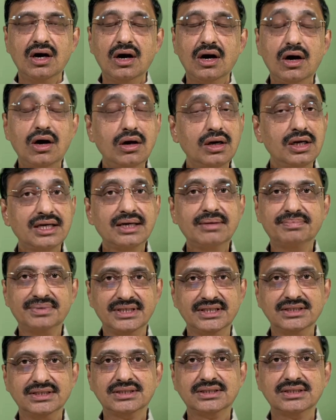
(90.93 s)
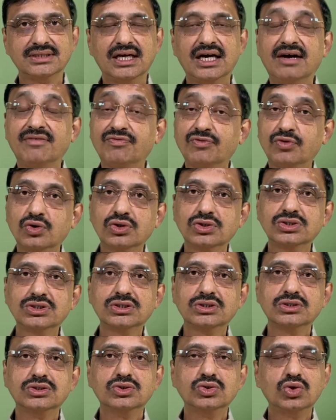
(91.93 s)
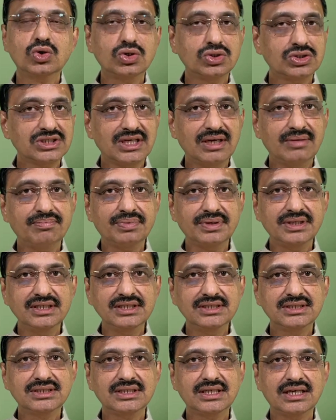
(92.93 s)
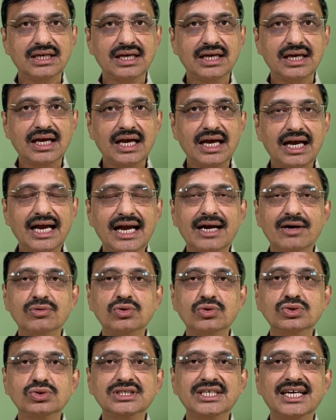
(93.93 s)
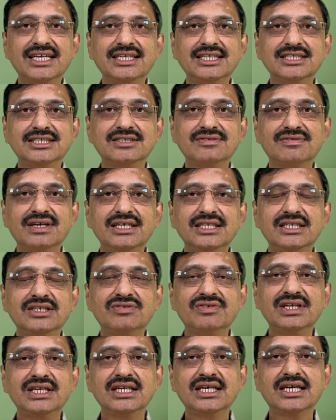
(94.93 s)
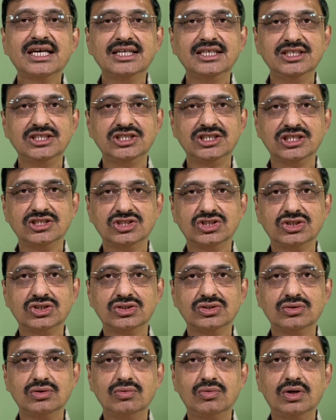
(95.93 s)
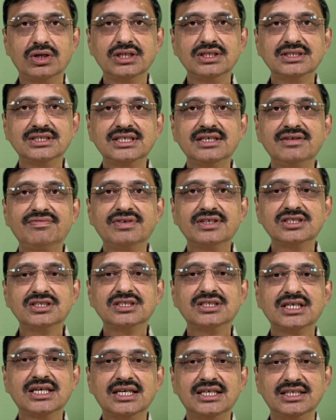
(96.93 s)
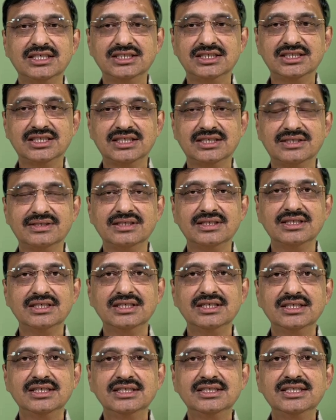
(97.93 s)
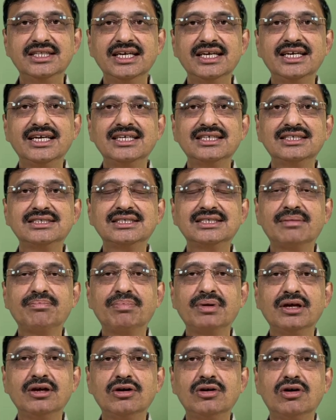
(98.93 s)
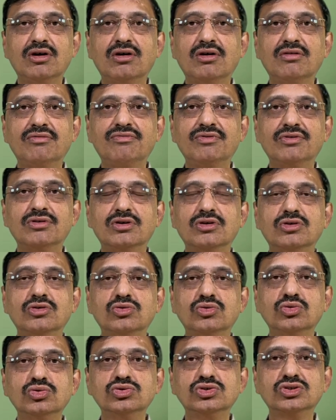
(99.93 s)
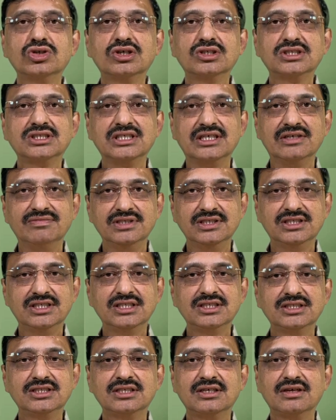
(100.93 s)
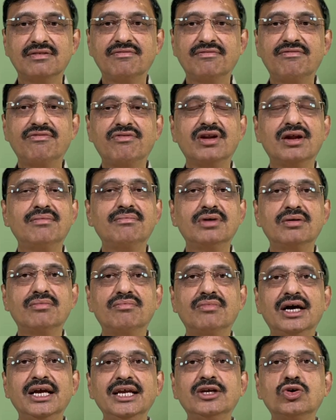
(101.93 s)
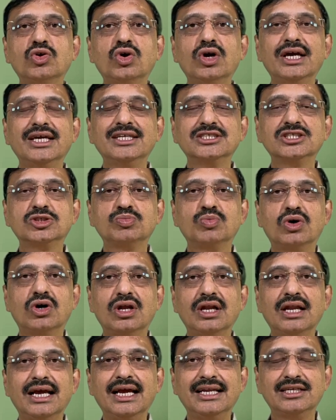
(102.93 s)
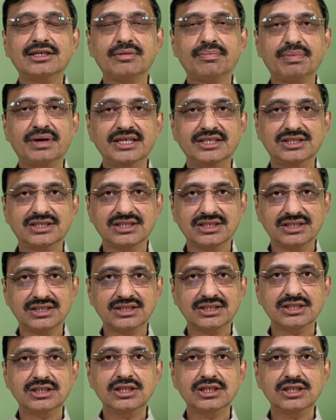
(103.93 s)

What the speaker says: All companies, of course, those companies have to satisfy twin conditions. What is the first condition? They get supply of goods or services from micro and small enterprises.